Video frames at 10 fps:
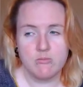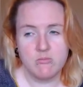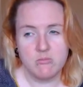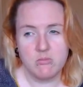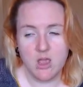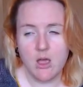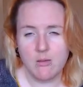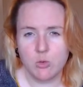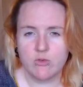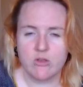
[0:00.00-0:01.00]
Yeah,
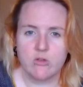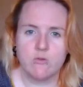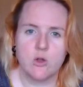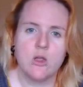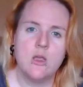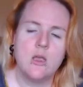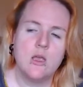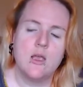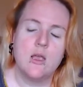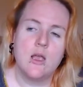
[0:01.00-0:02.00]
mostly just food.
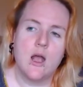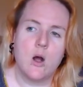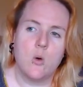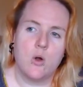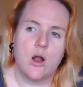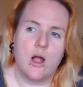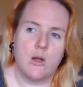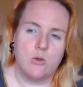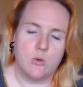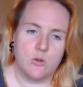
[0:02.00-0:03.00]
Or I would go
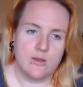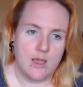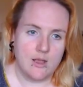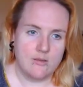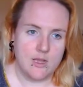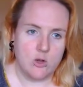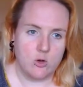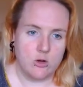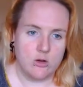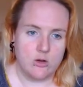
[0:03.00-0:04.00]
into Etsy
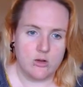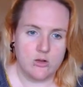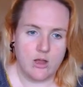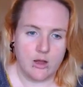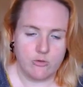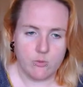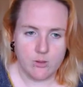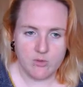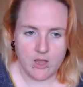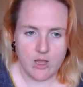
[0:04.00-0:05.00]
or Dyer's
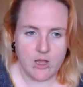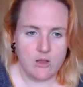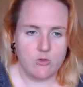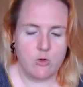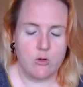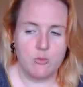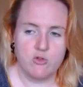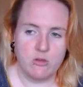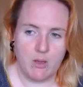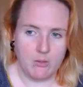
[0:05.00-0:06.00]
websites or Project
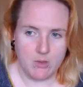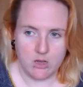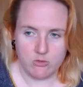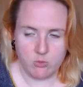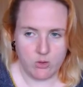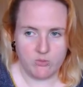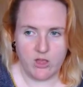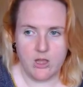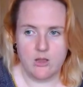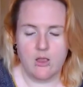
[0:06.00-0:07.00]
Bag Maker's websites
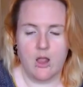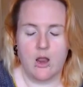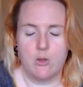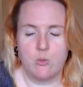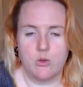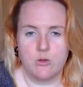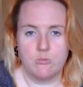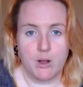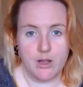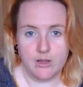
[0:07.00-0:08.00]
and I would
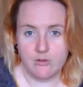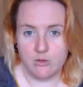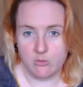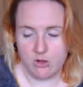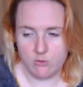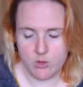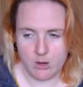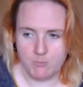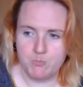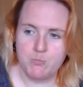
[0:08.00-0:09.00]
buy some stuff on there.
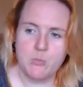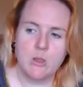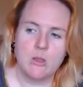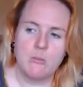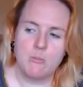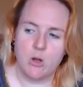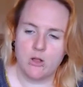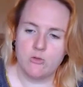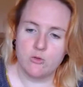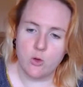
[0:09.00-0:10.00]
But
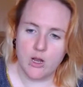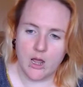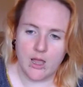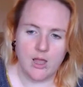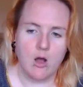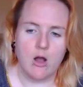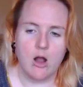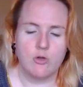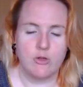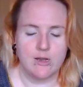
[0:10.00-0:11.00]
Scott and I are
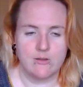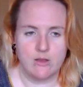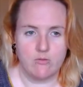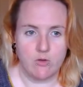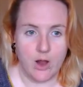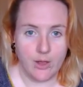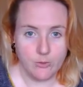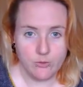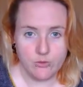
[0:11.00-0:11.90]
trying to save for a house,